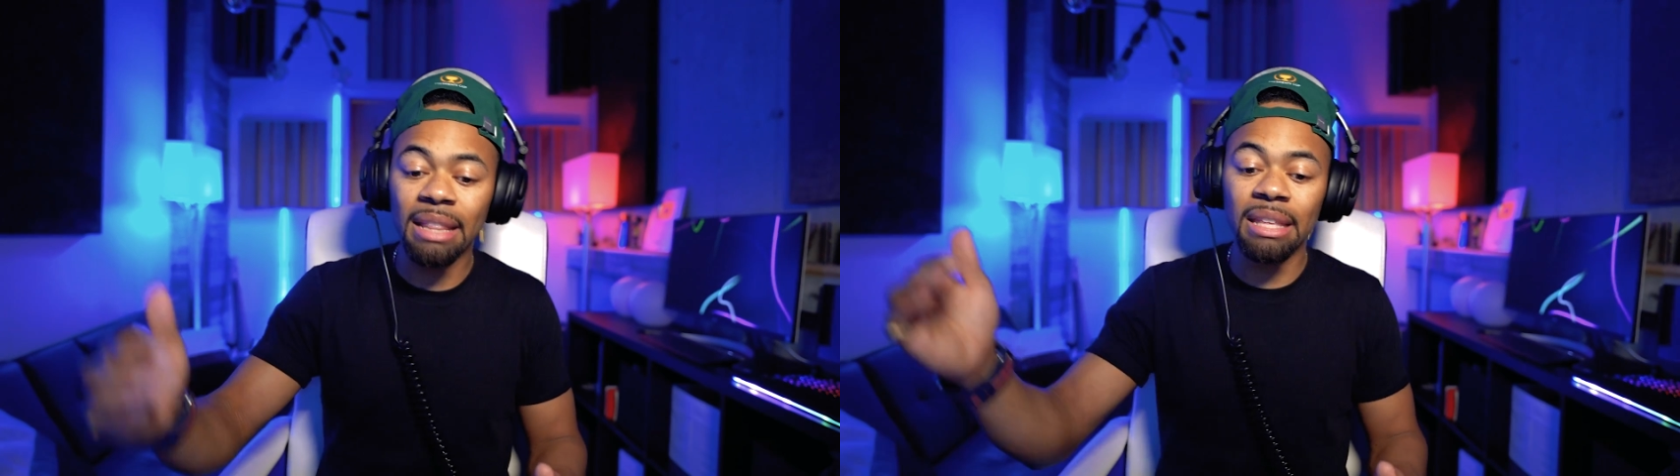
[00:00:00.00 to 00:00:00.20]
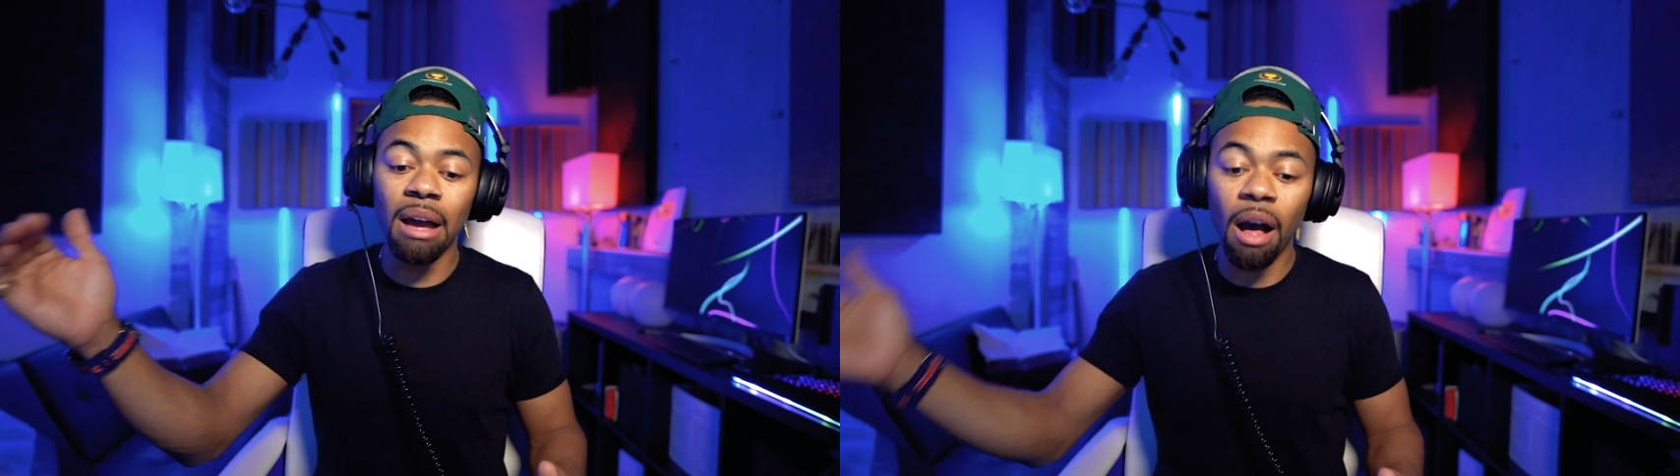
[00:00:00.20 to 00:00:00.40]

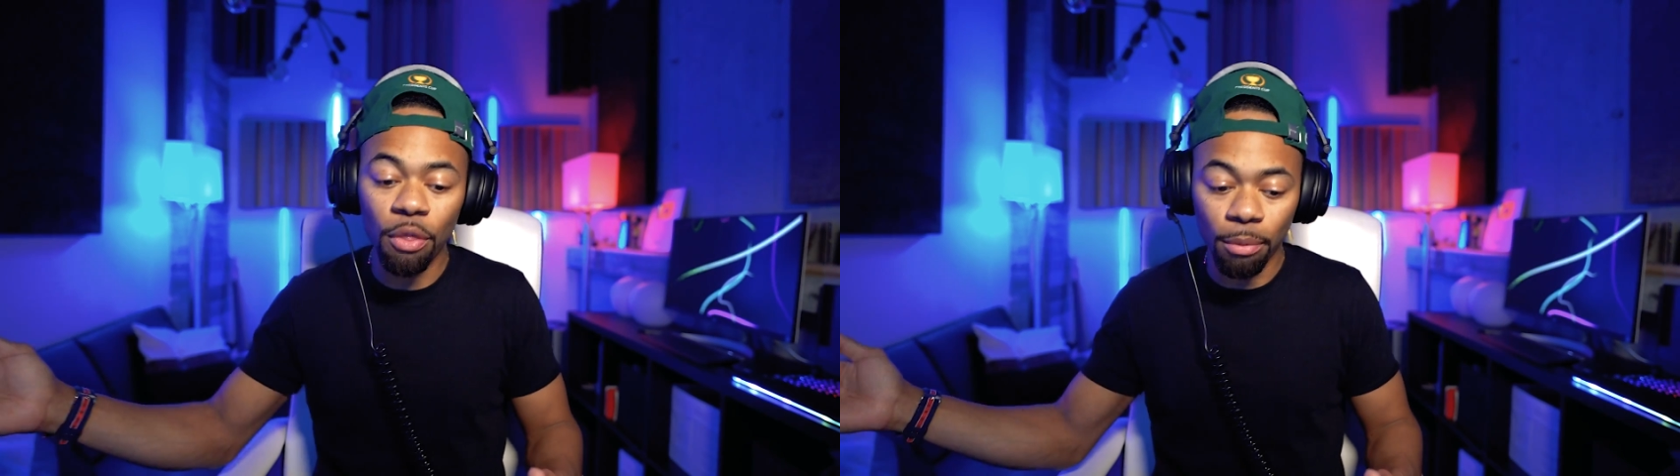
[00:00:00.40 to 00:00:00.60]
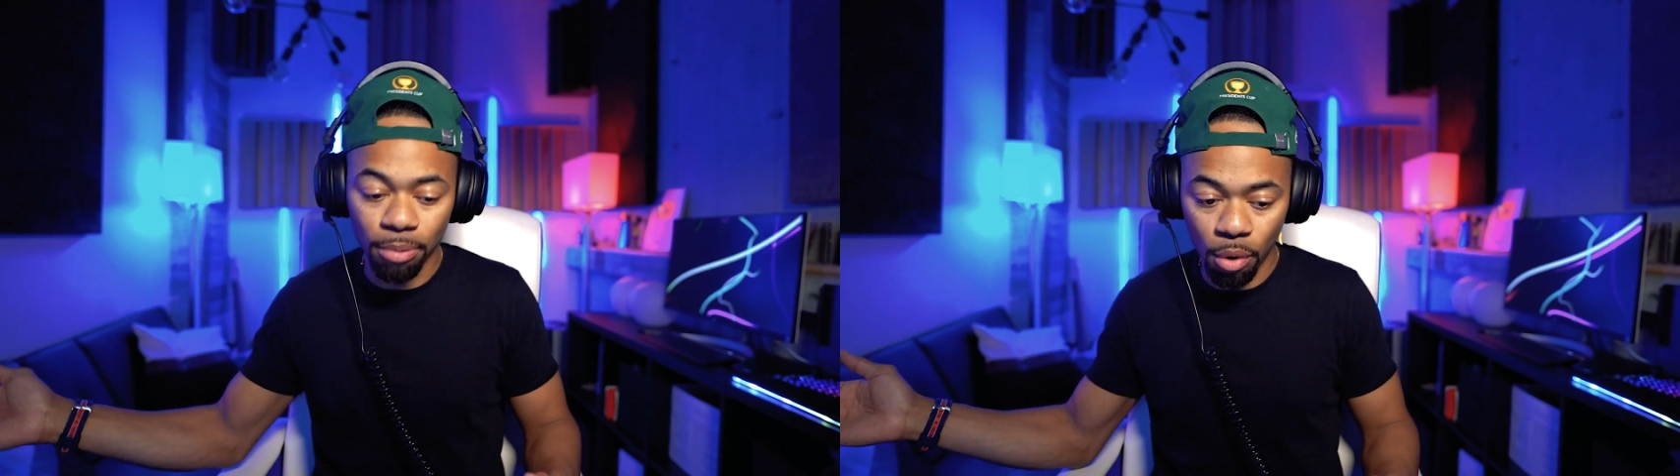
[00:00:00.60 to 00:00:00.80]
the
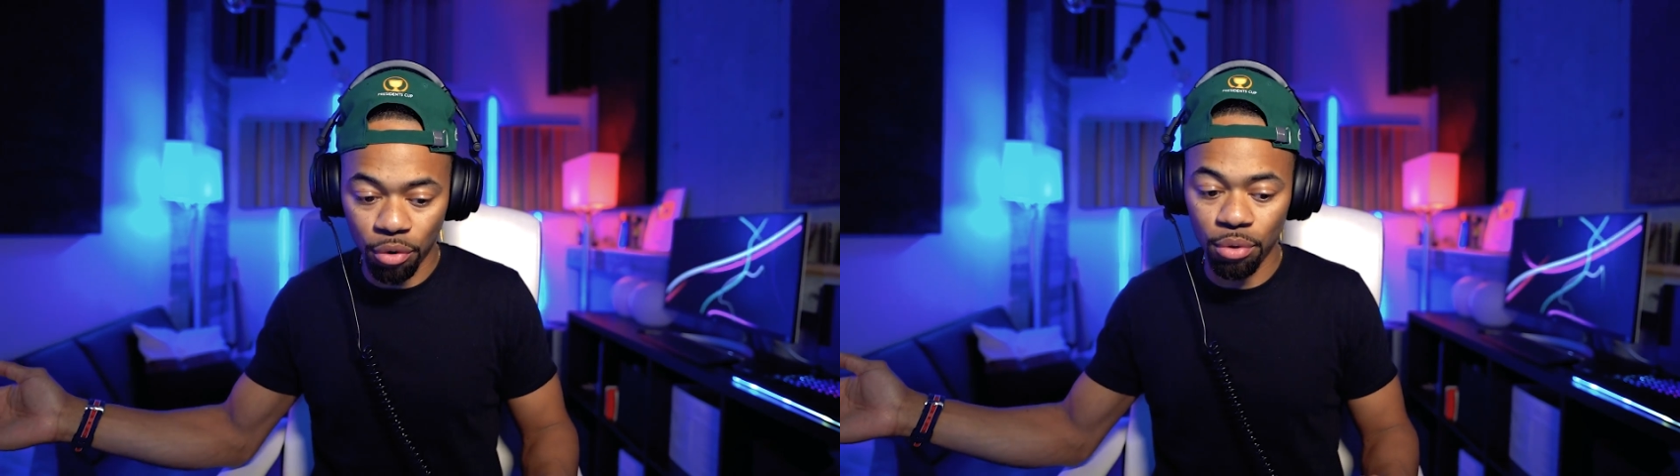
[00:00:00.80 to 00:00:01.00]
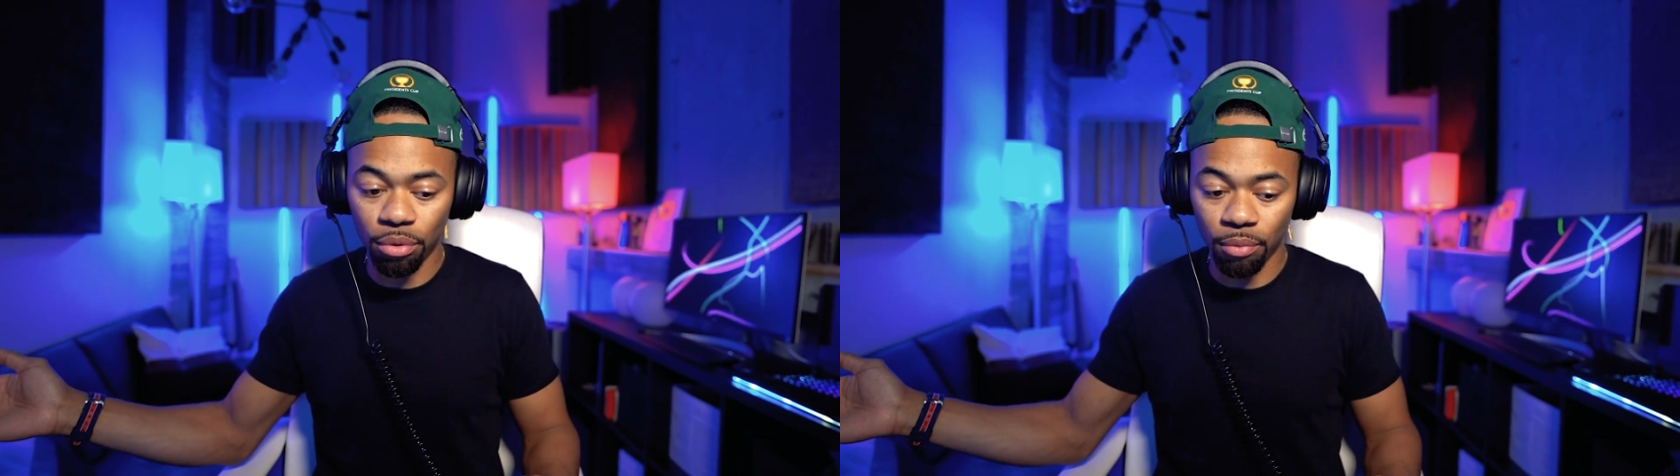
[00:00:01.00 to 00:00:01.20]
other Pro
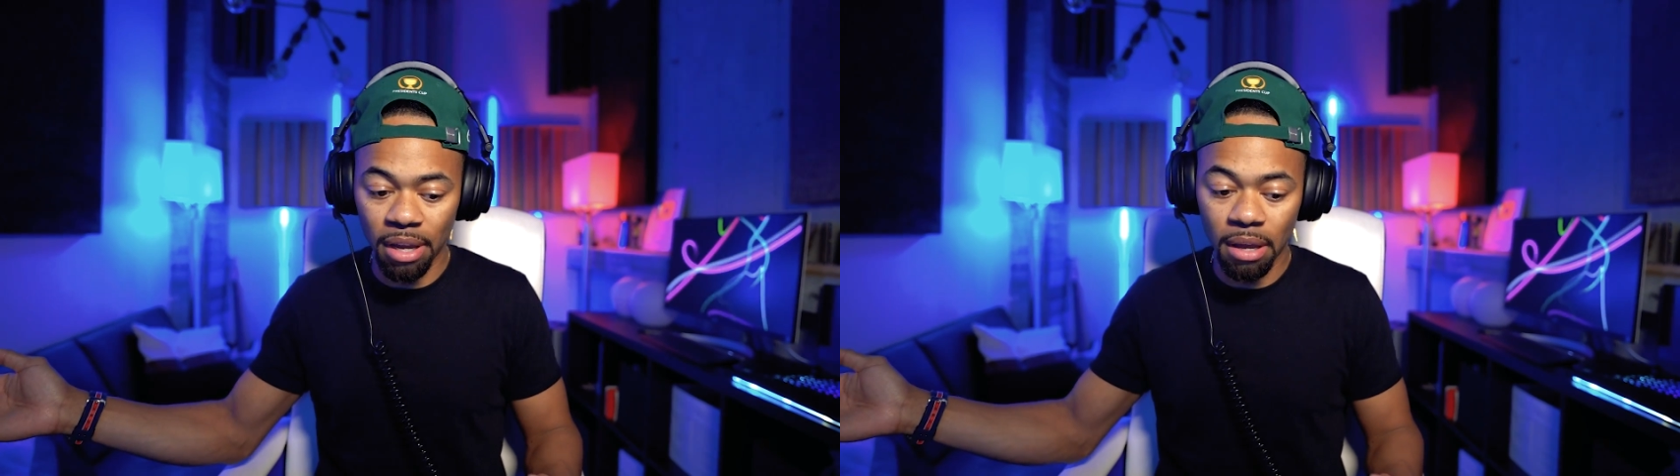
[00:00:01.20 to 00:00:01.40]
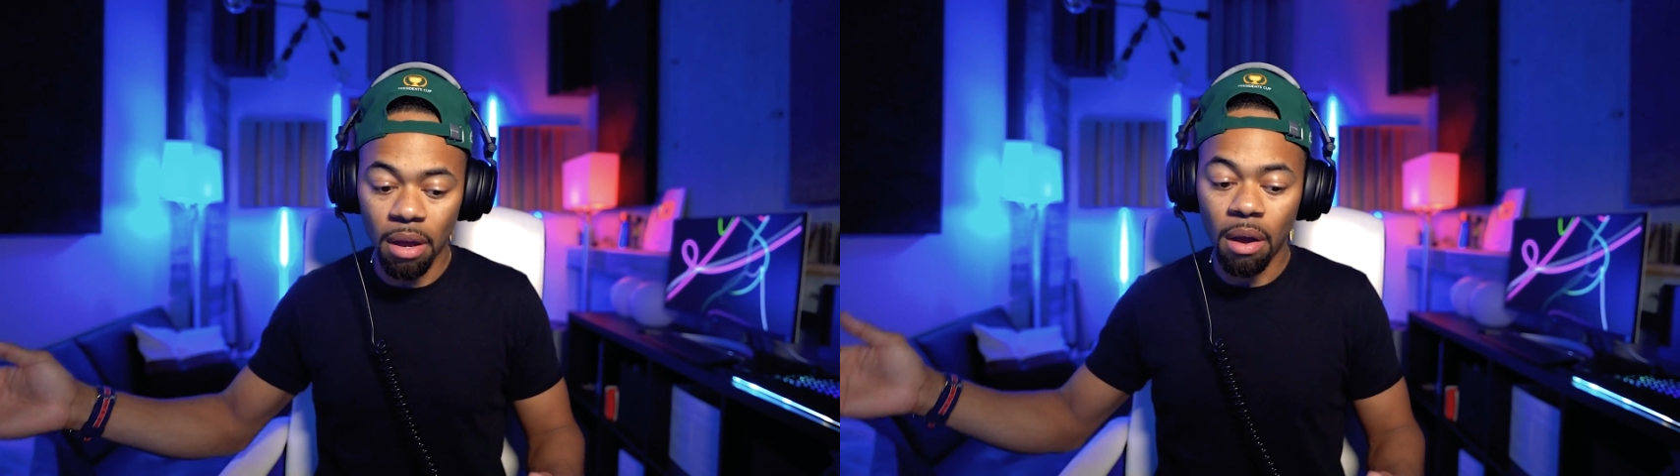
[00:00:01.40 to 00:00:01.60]
Q3